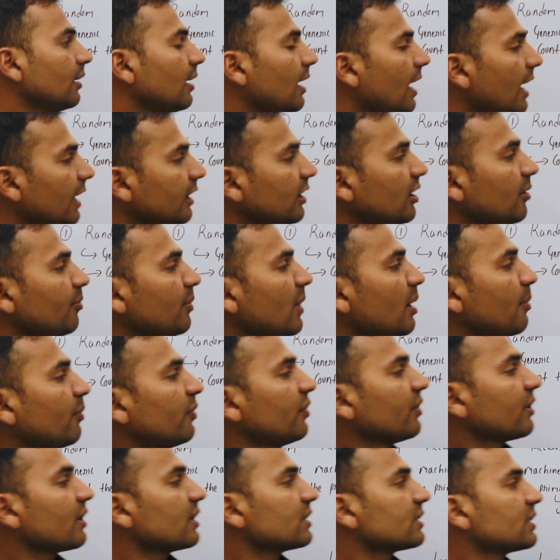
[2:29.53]
And the
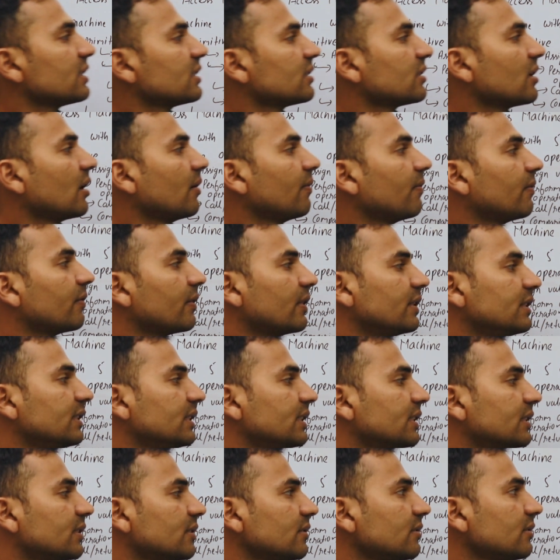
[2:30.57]
memory consists of
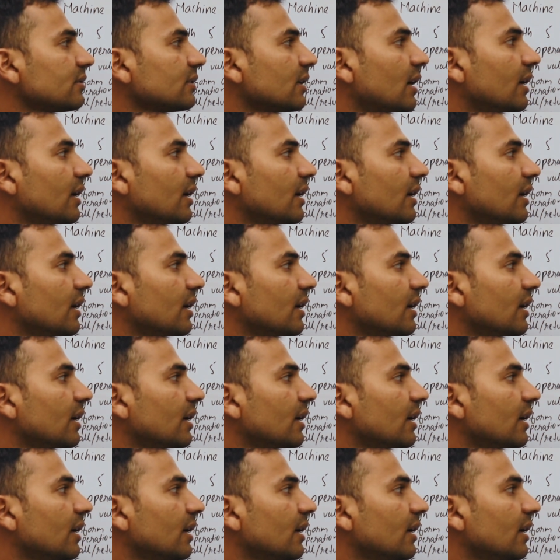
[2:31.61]
registers,